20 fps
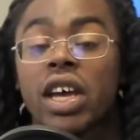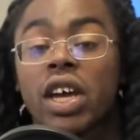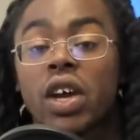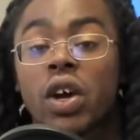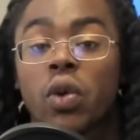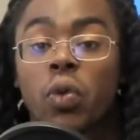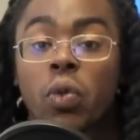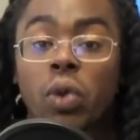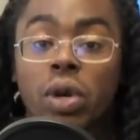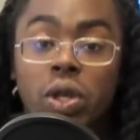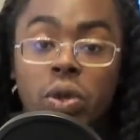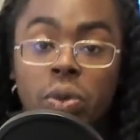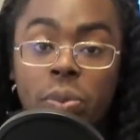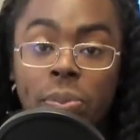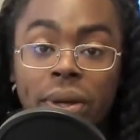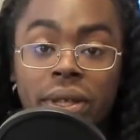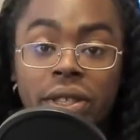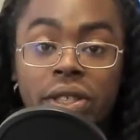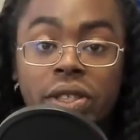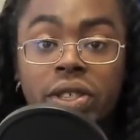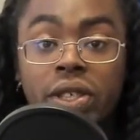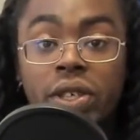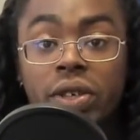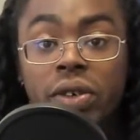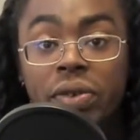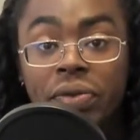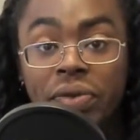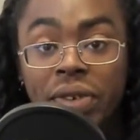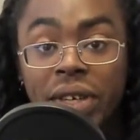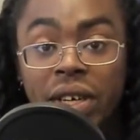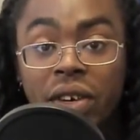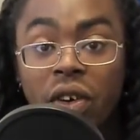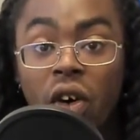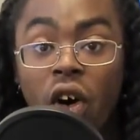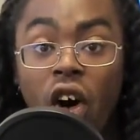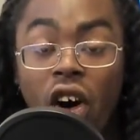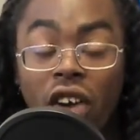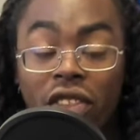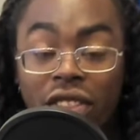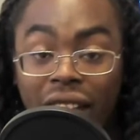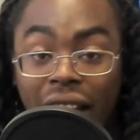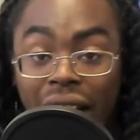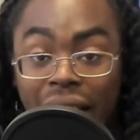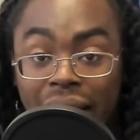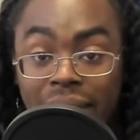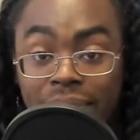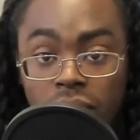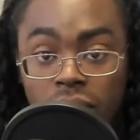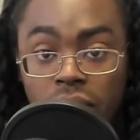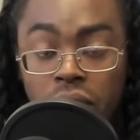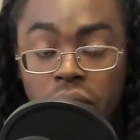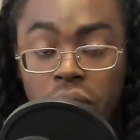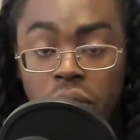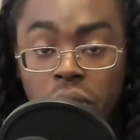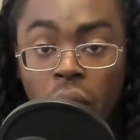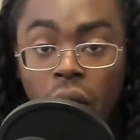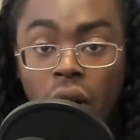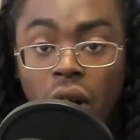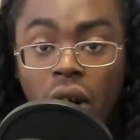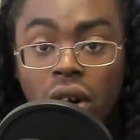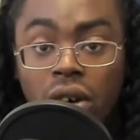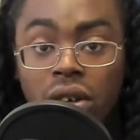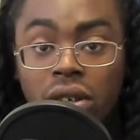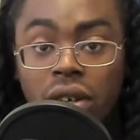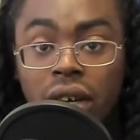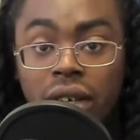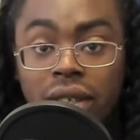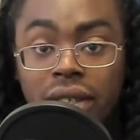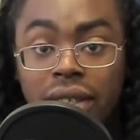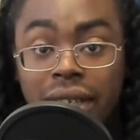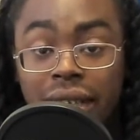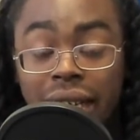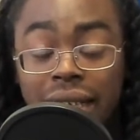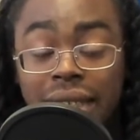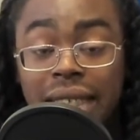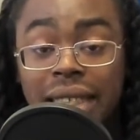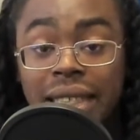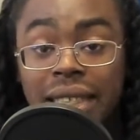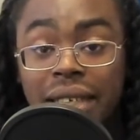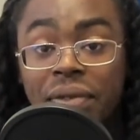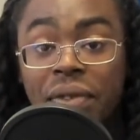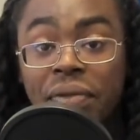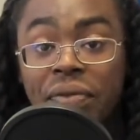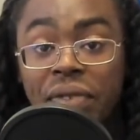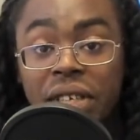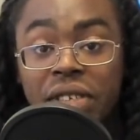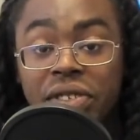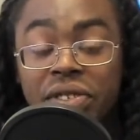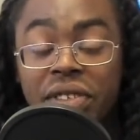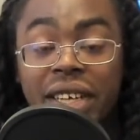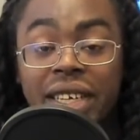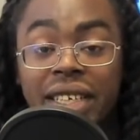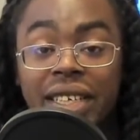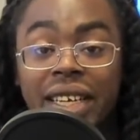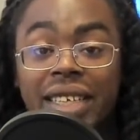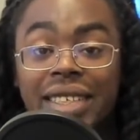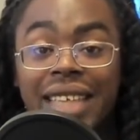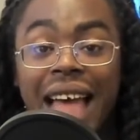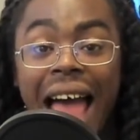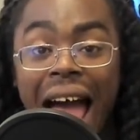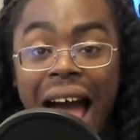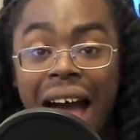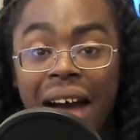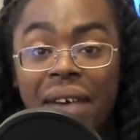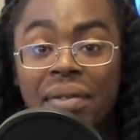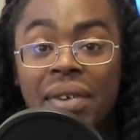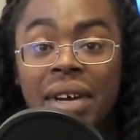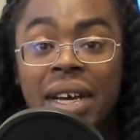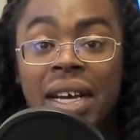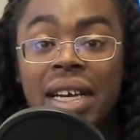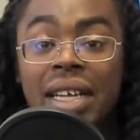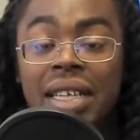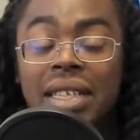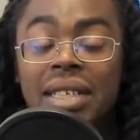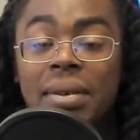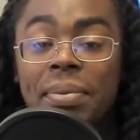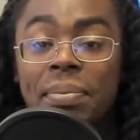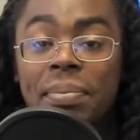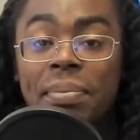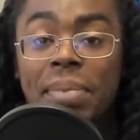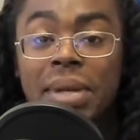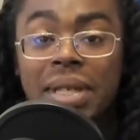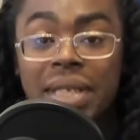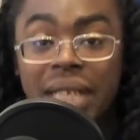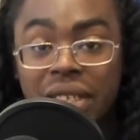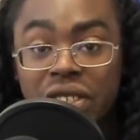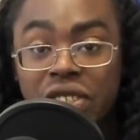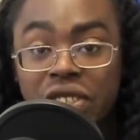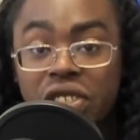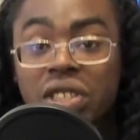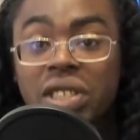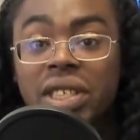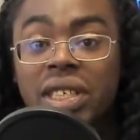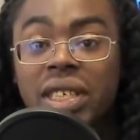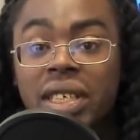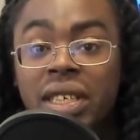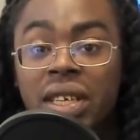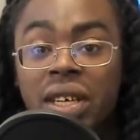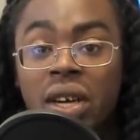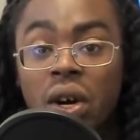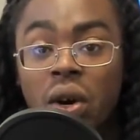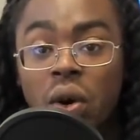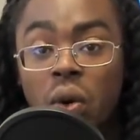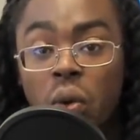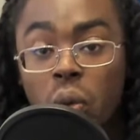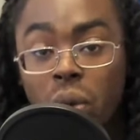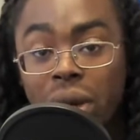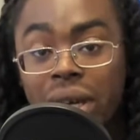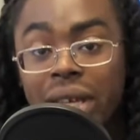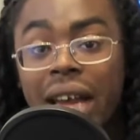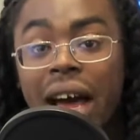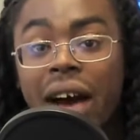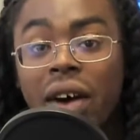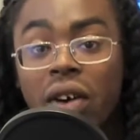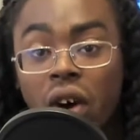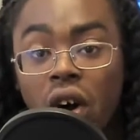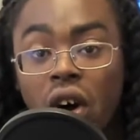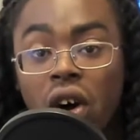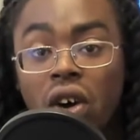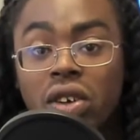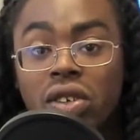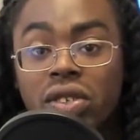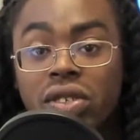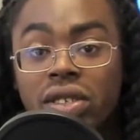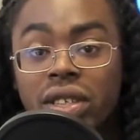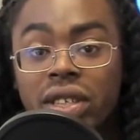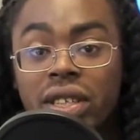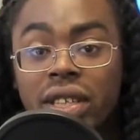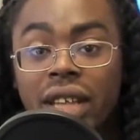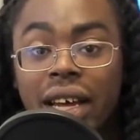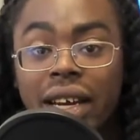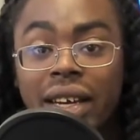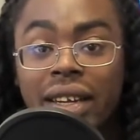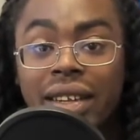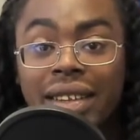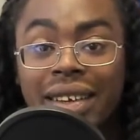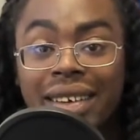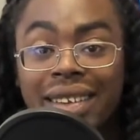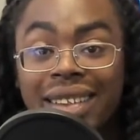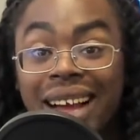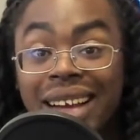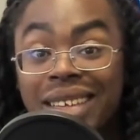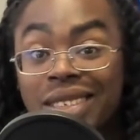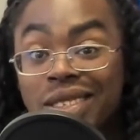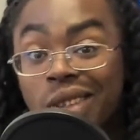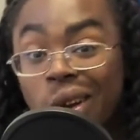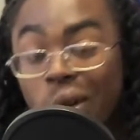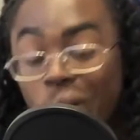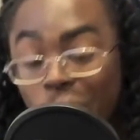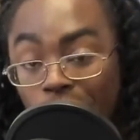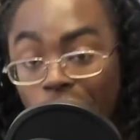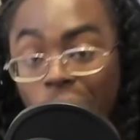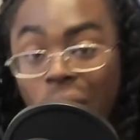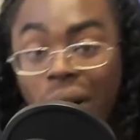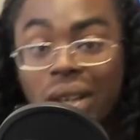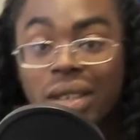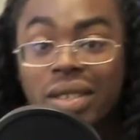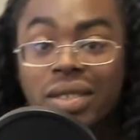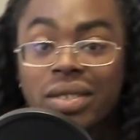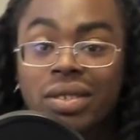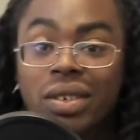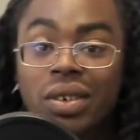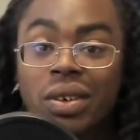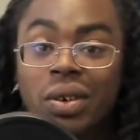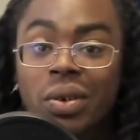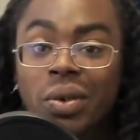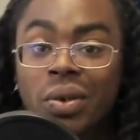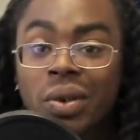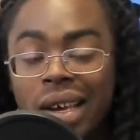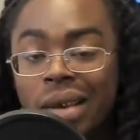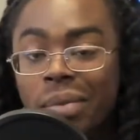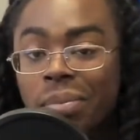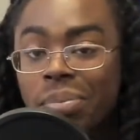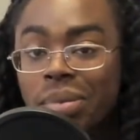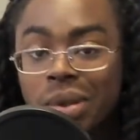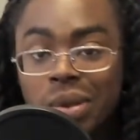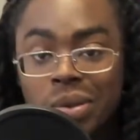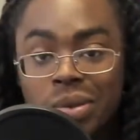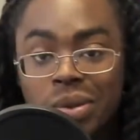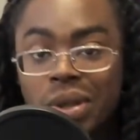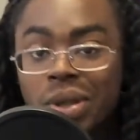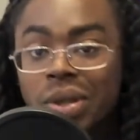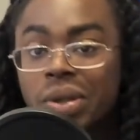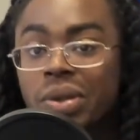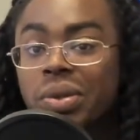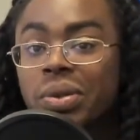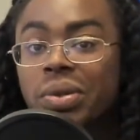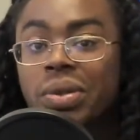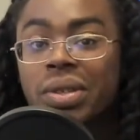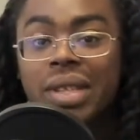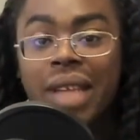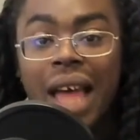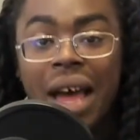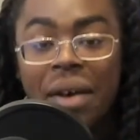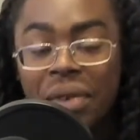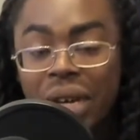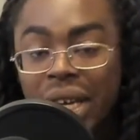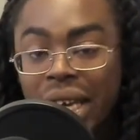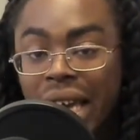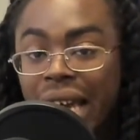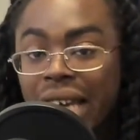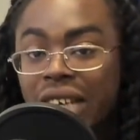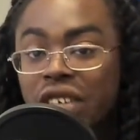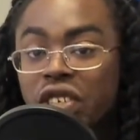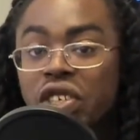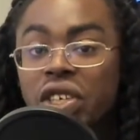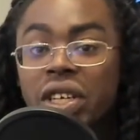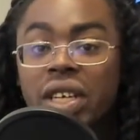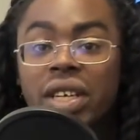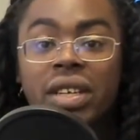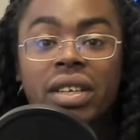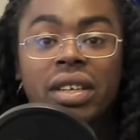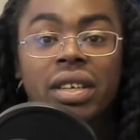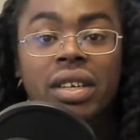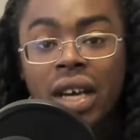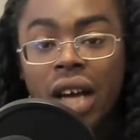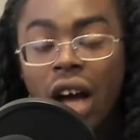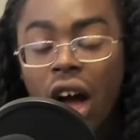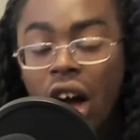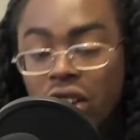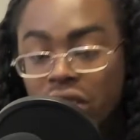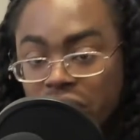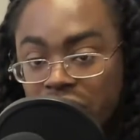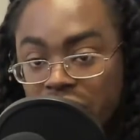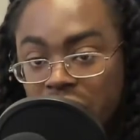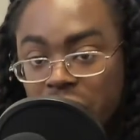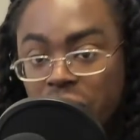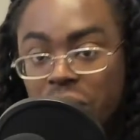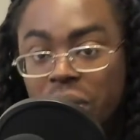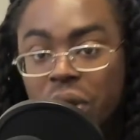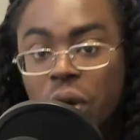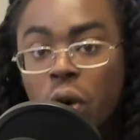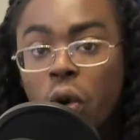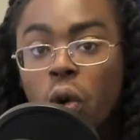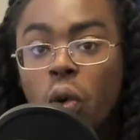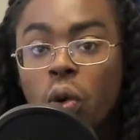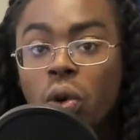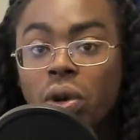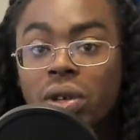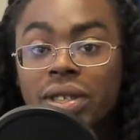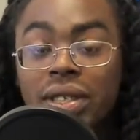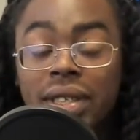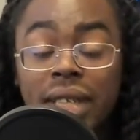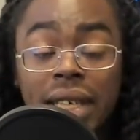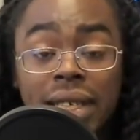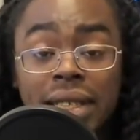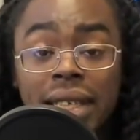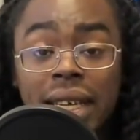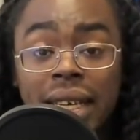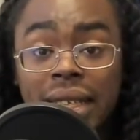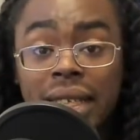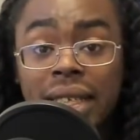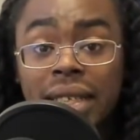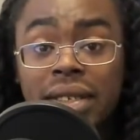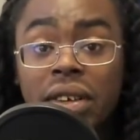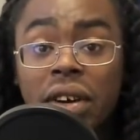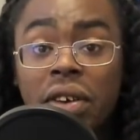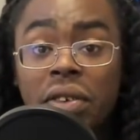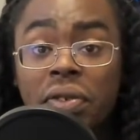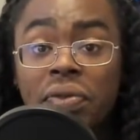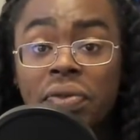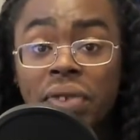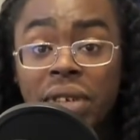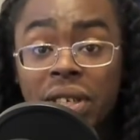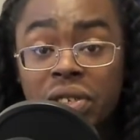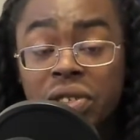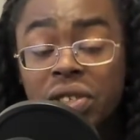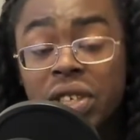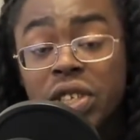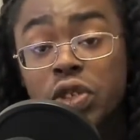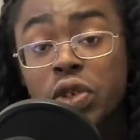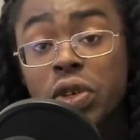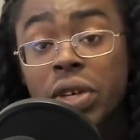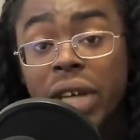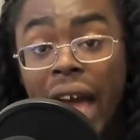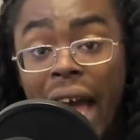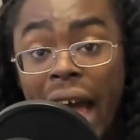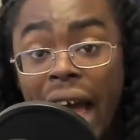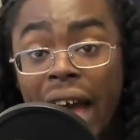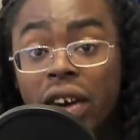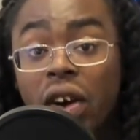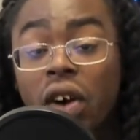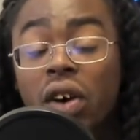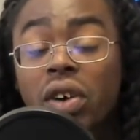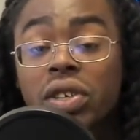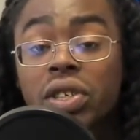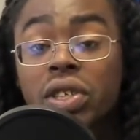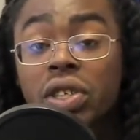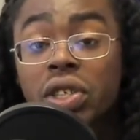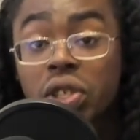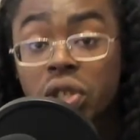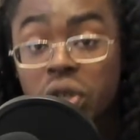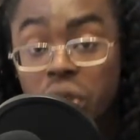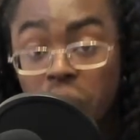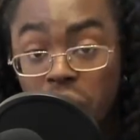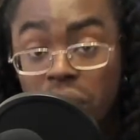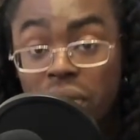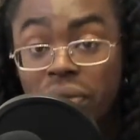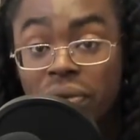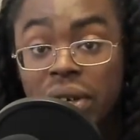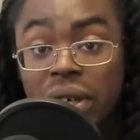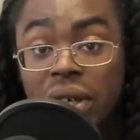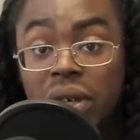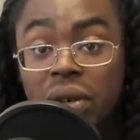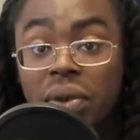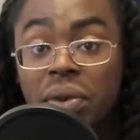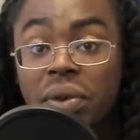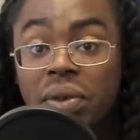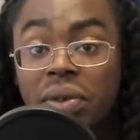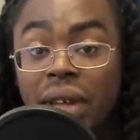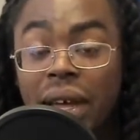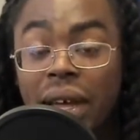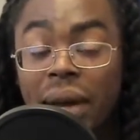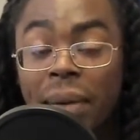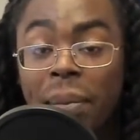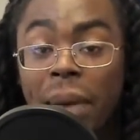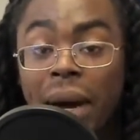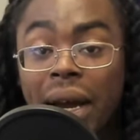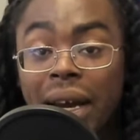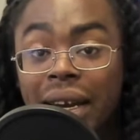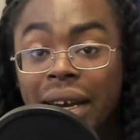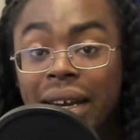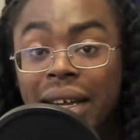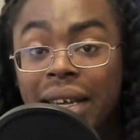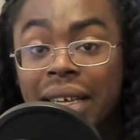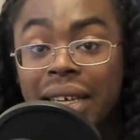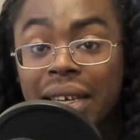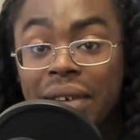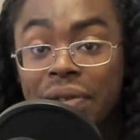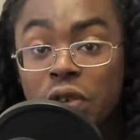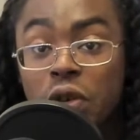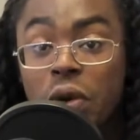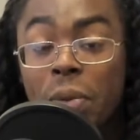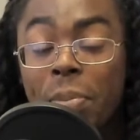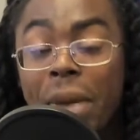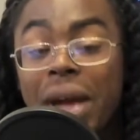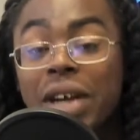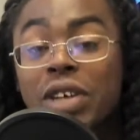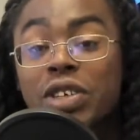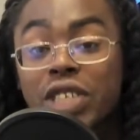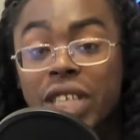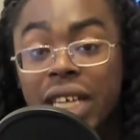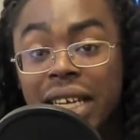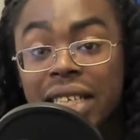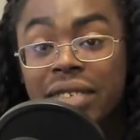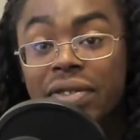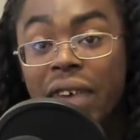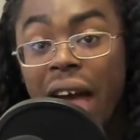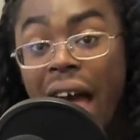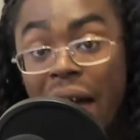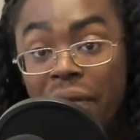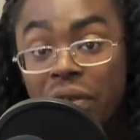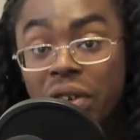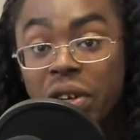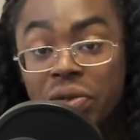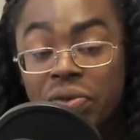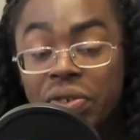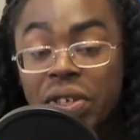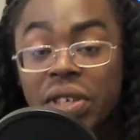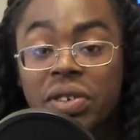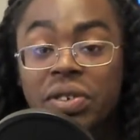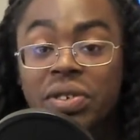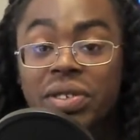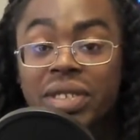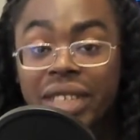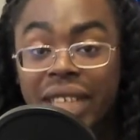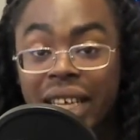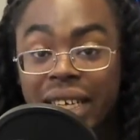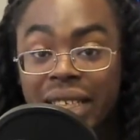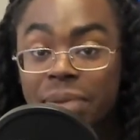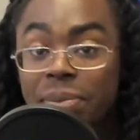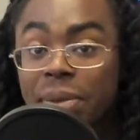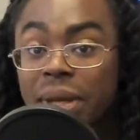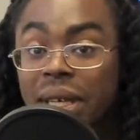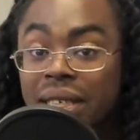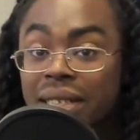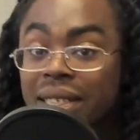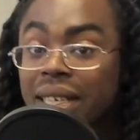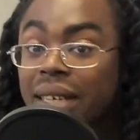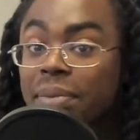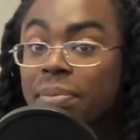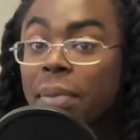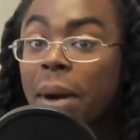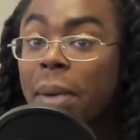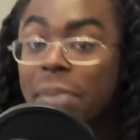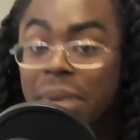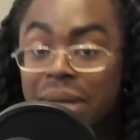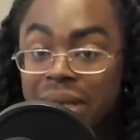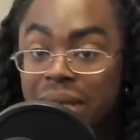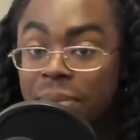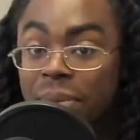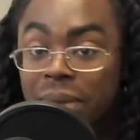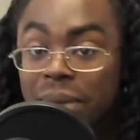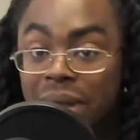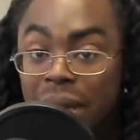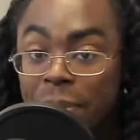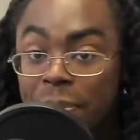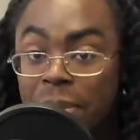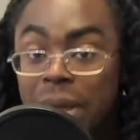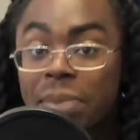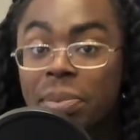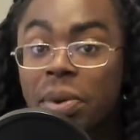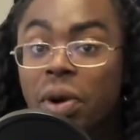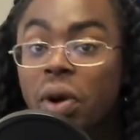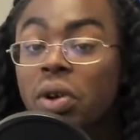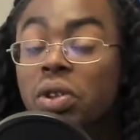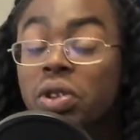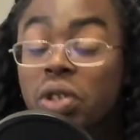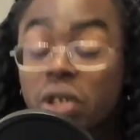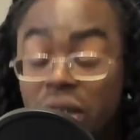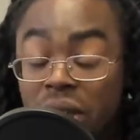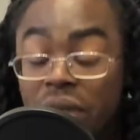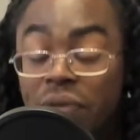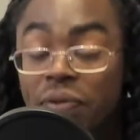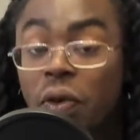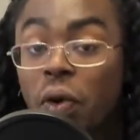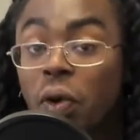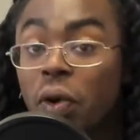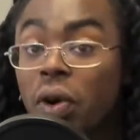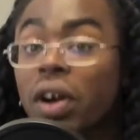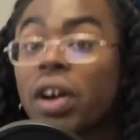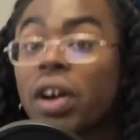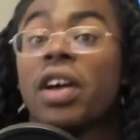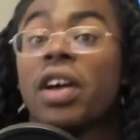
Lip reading: when you put your Turo vehicle online, you are selecting different features that it does have to potentially weed out cars that the clients don't want. So Bluetooth, navigation, auxiliary cords, things like this are features that you can add onto your vehicle that might give you a better chance of having your vehicle selected, because that might be something that people are looking for.